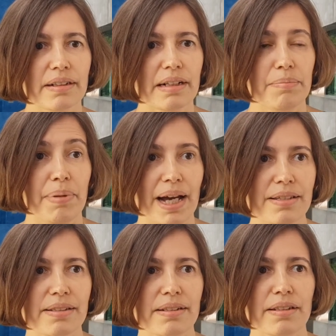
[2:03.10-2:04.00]

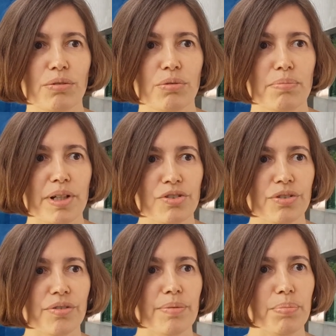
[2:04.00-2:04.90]
capacity to measure,
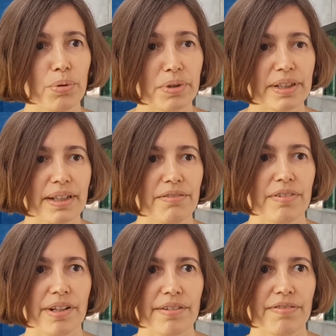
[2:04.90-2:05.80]
report, and
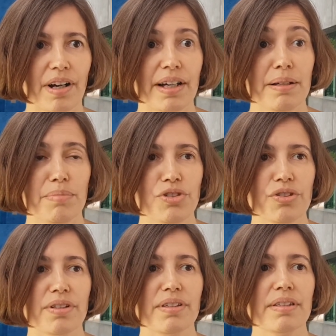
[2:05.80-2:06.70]
verify
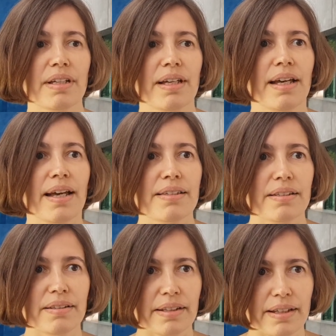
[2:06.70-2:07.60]
emissions, as in
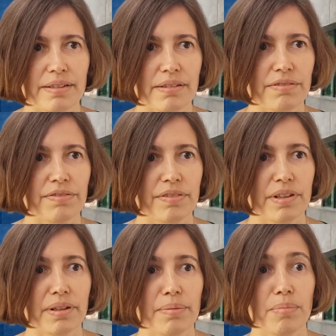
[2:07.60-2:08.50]
the case of
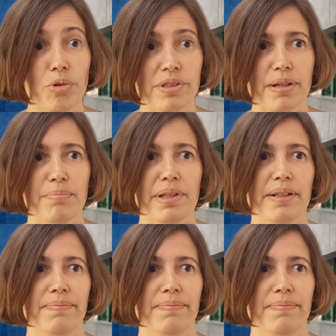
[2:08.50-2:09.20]
Mozambique.